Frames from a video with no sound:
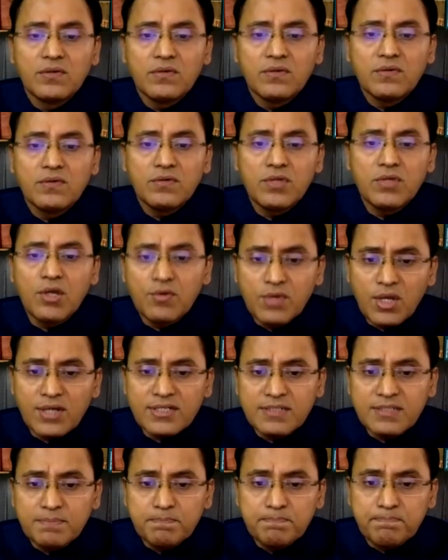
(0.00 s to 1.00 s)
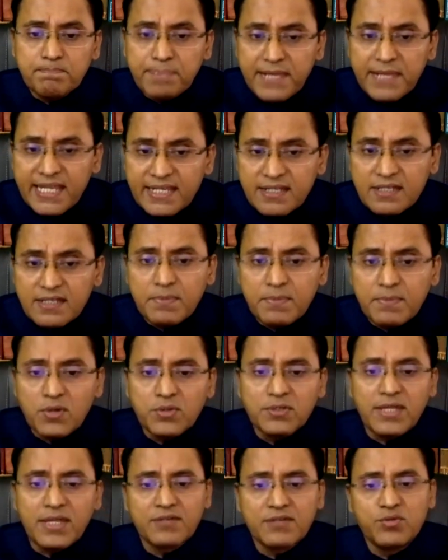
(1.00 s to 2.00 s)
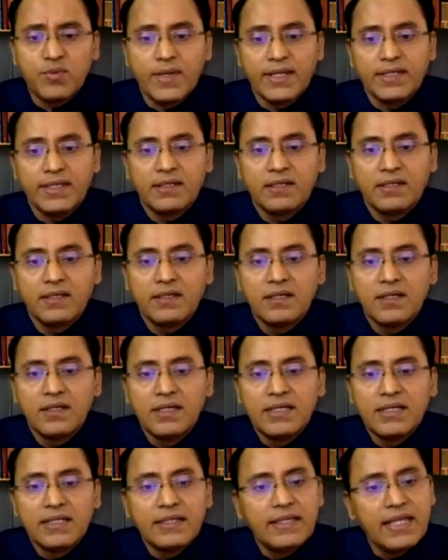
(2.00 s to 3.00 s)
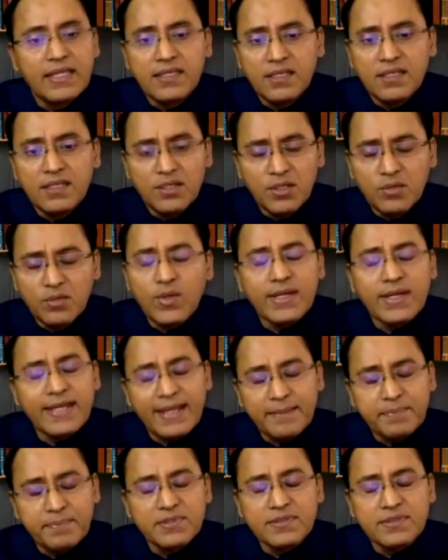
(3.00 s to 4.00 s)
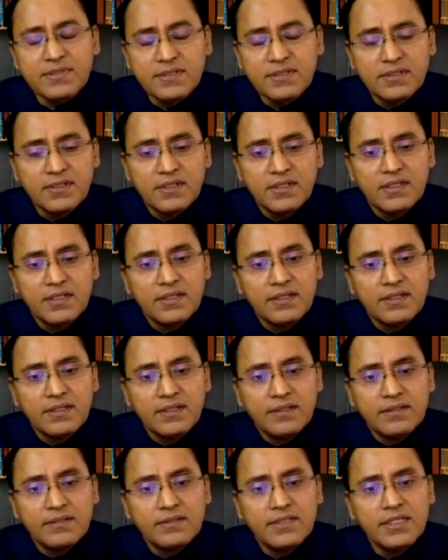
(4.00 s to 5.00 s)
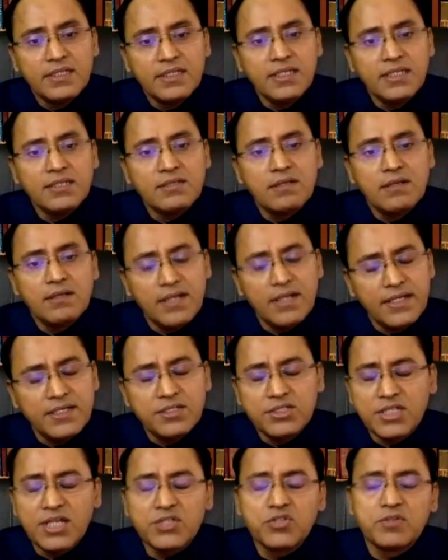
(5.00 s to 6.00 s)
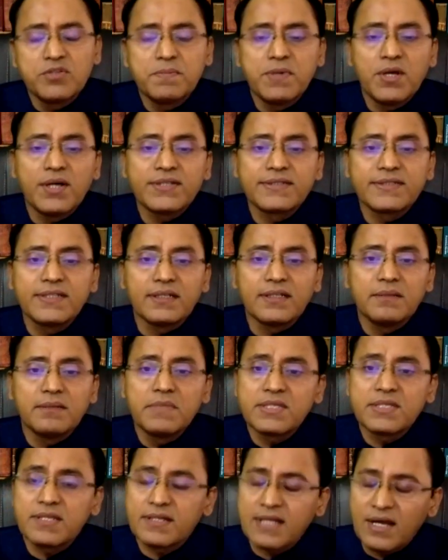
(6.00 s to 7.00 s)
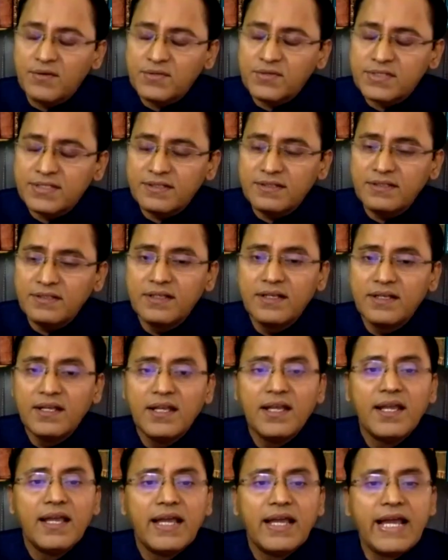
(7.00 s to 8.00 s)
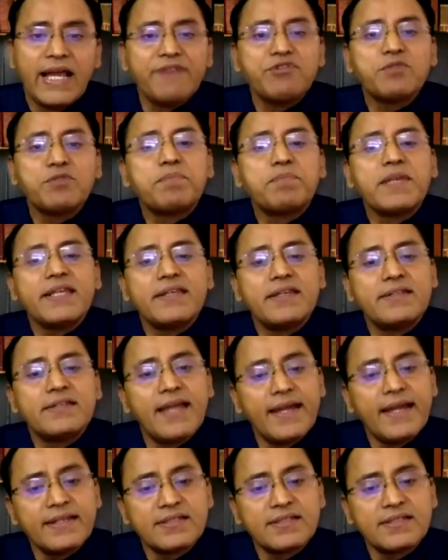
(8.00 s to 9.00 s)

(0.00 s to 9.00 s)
you have not pleaded about that one. Then you know what happens? The learned judge would be asking, Mr. Counsel, have you pleaded that?